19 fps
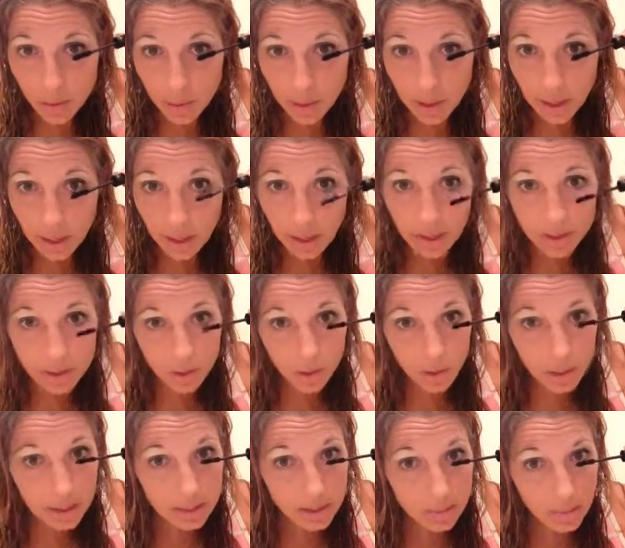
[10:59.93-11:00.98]
okay?
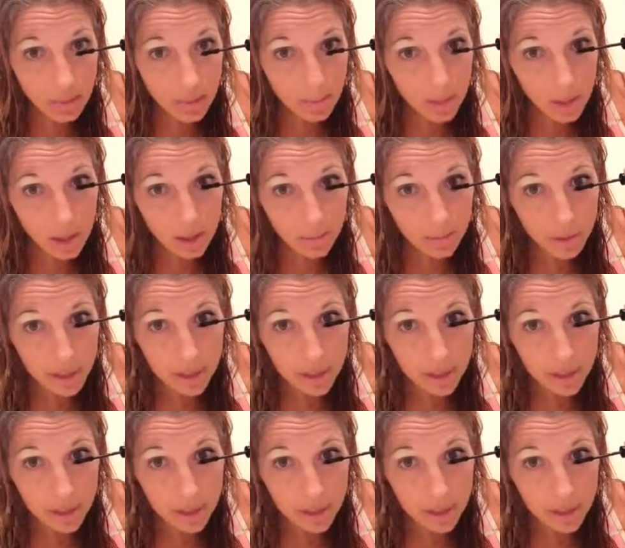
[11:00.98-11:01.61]
So that's my bottom